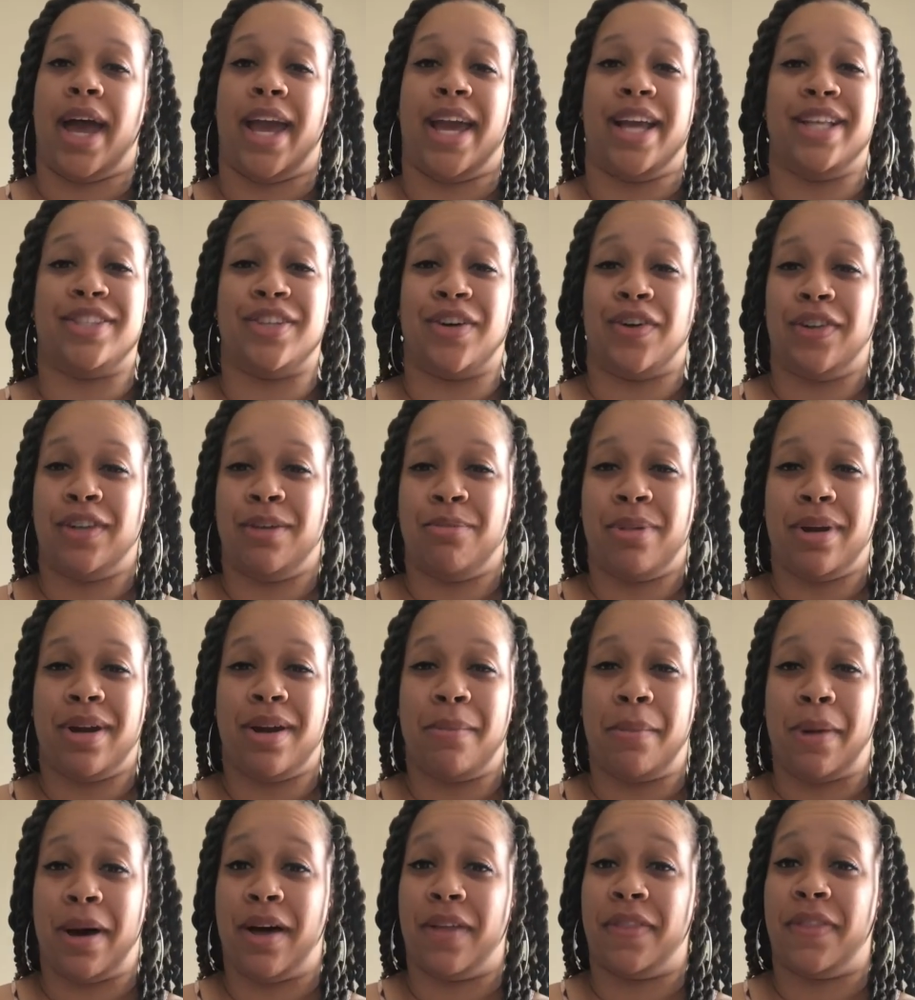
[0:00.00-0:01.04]
It's only been a
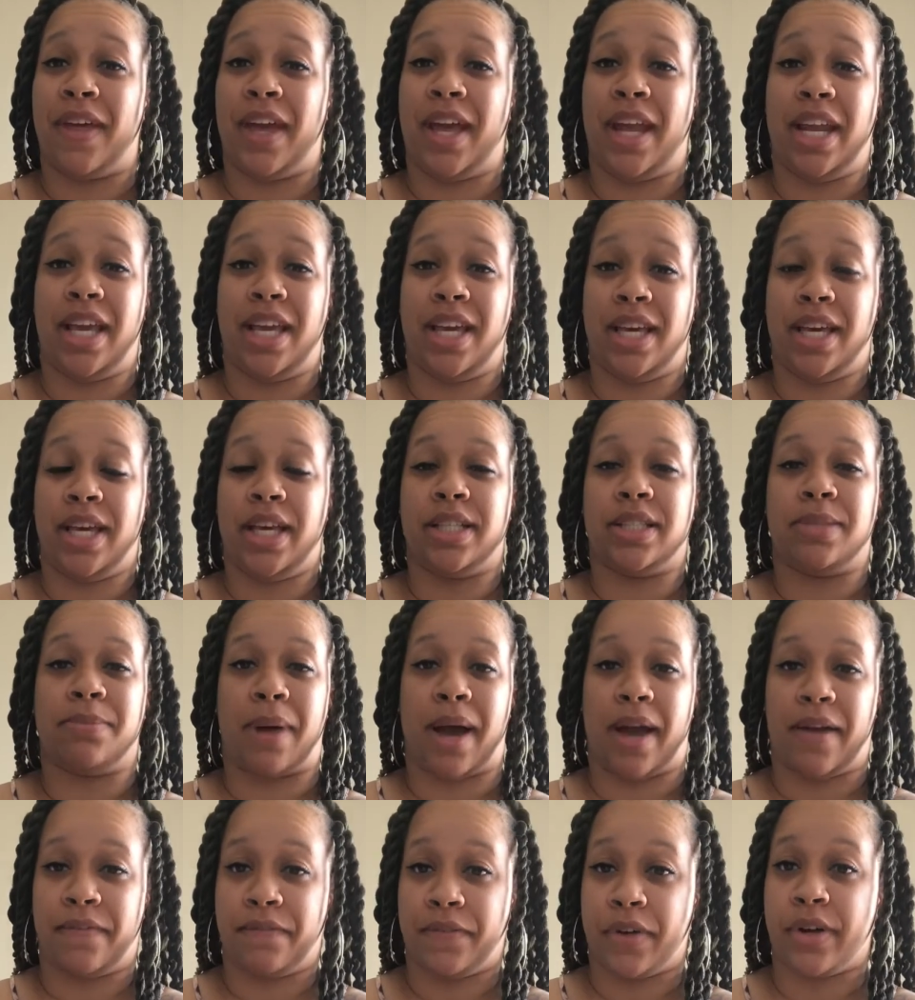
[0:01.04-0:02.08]
month, and he is
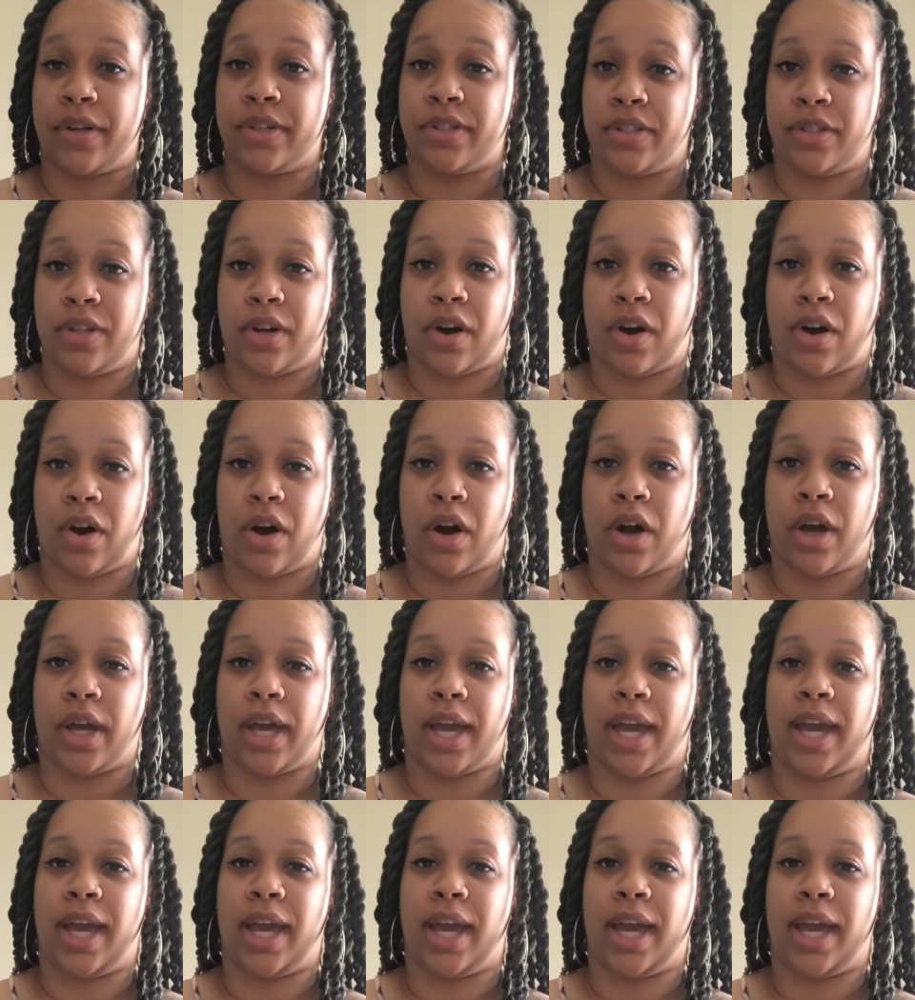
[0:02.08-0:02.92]
my first dog,